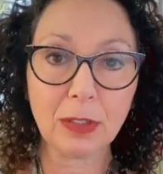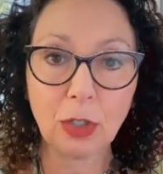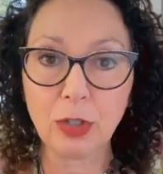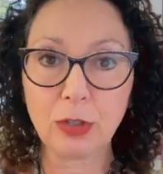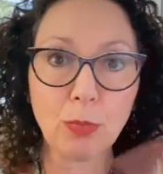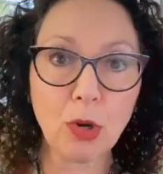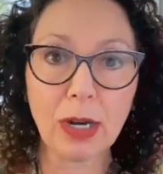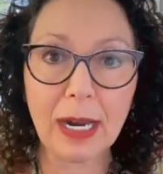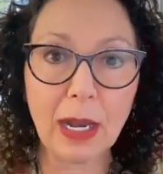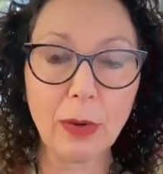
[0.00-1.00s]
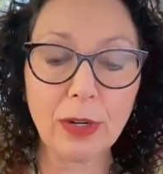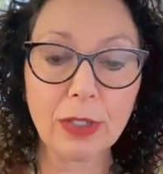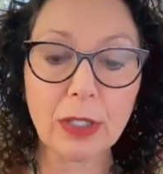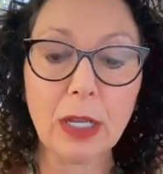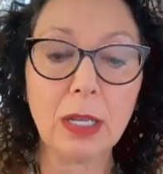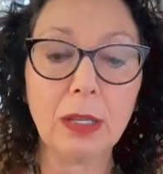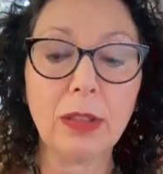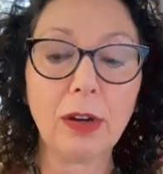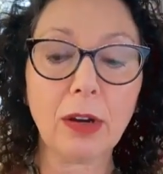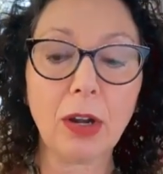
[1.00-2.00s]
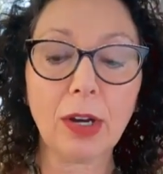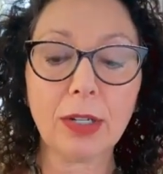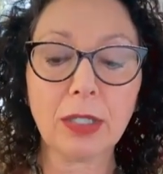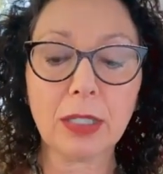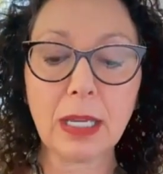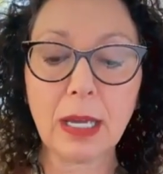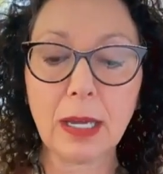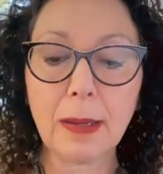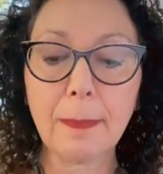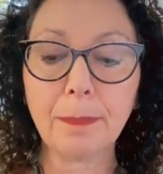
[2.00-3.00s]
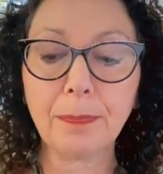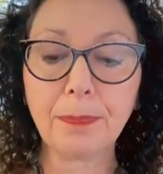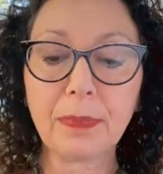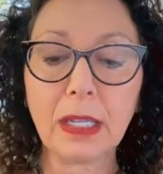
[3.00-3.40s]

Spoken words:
So there's more hours. There are some